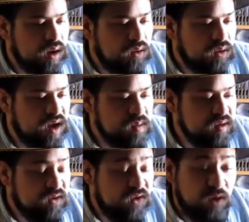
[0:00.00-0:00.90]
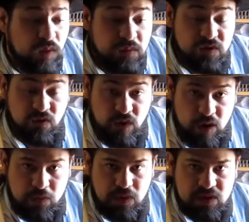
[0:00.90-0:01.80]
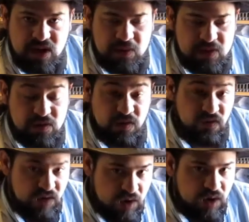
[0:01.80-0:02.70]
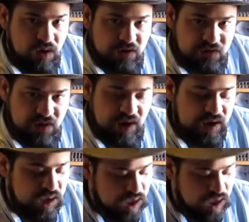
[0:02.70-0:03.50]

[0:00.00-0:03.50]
or games like Fatal Run, which are rare prototype things that are very hard to find.